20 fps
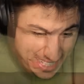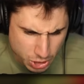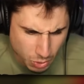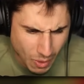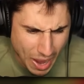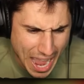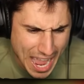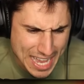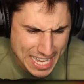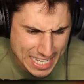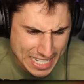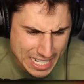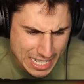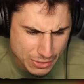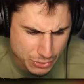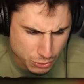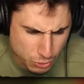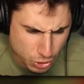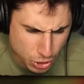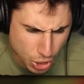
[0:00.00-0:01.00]
So I could
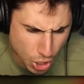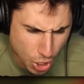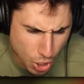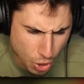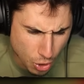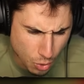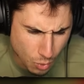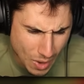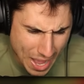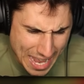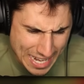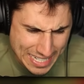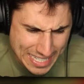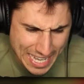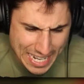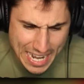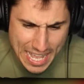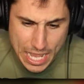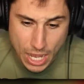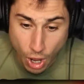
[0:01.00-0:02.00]
either go and
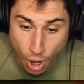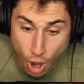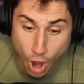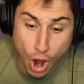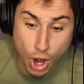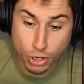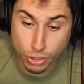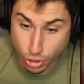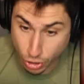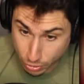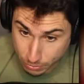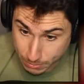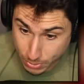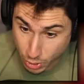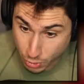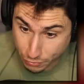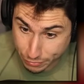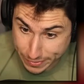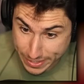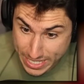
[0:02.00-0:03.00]
get a horror
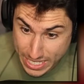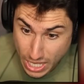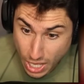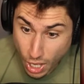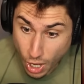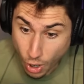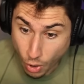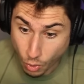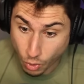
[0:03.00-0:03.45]
movie,